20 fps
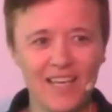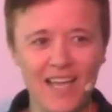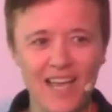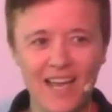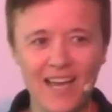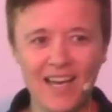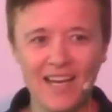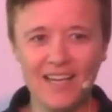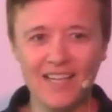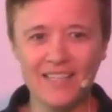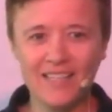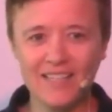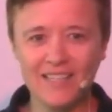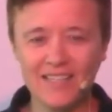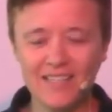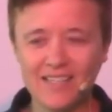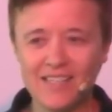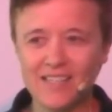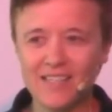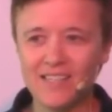
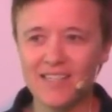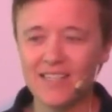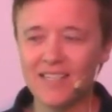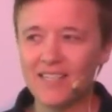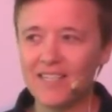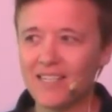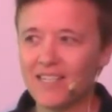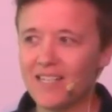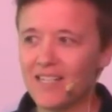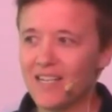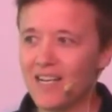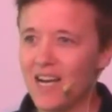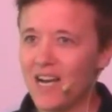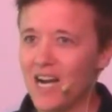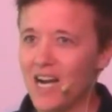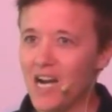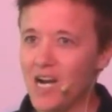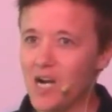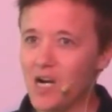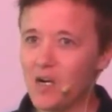And
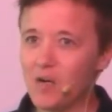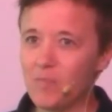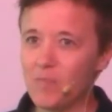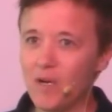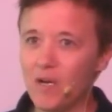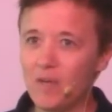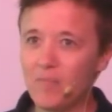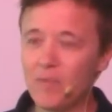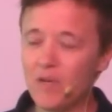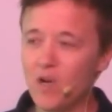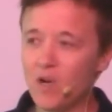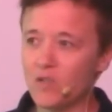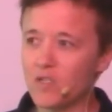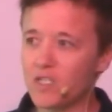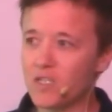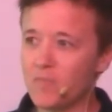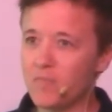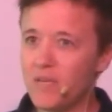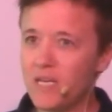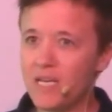um,
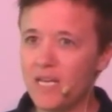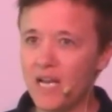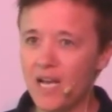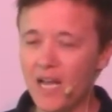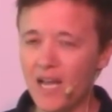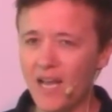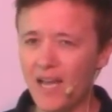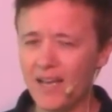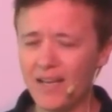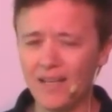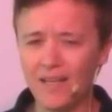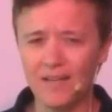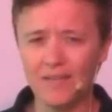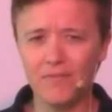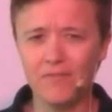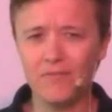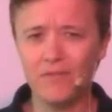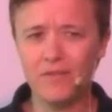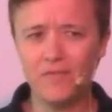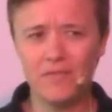unbeknownst to me, I had
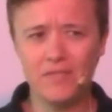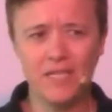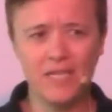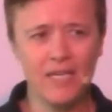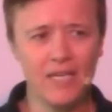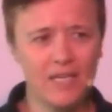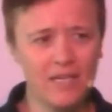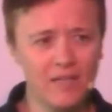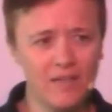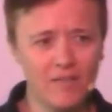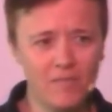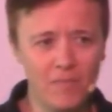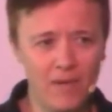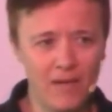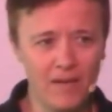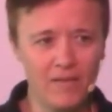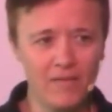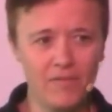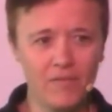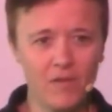like 15 of
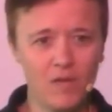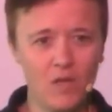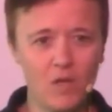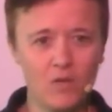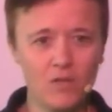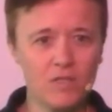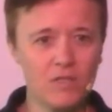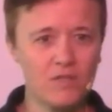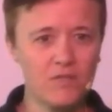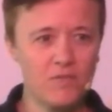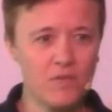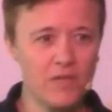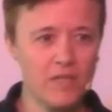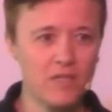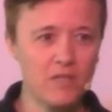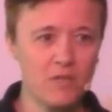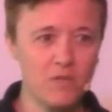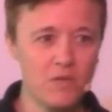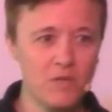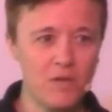my closest
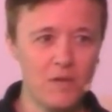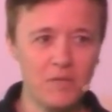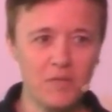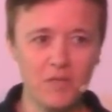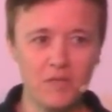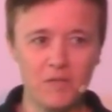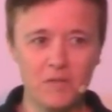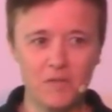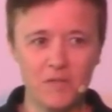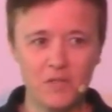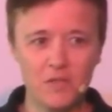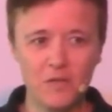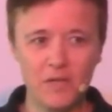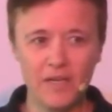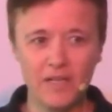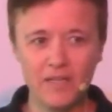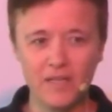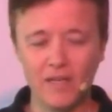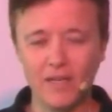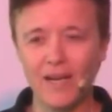friends who knew I was going to do this
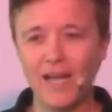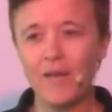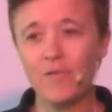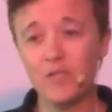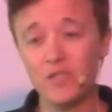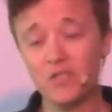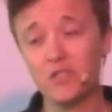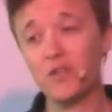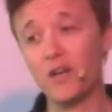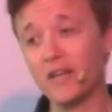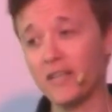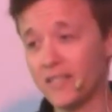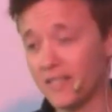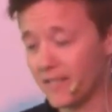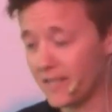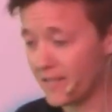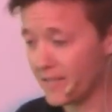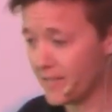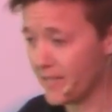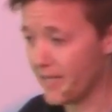triathlon. I was just trying to just